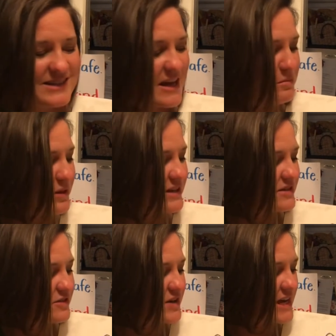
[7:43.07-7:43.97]
10 plus
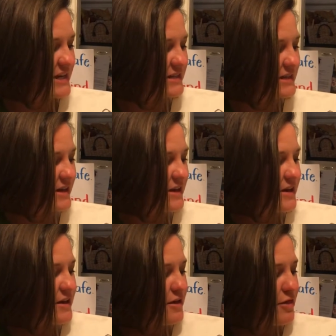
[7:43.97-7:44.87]
3 is
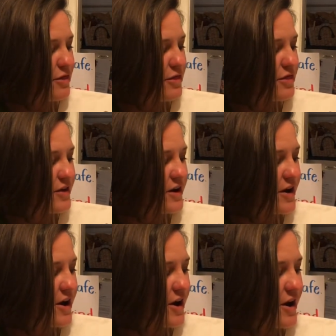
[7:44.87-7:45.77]

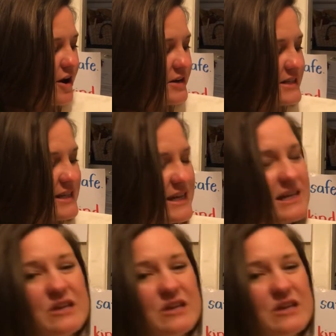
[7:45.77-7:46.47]
13.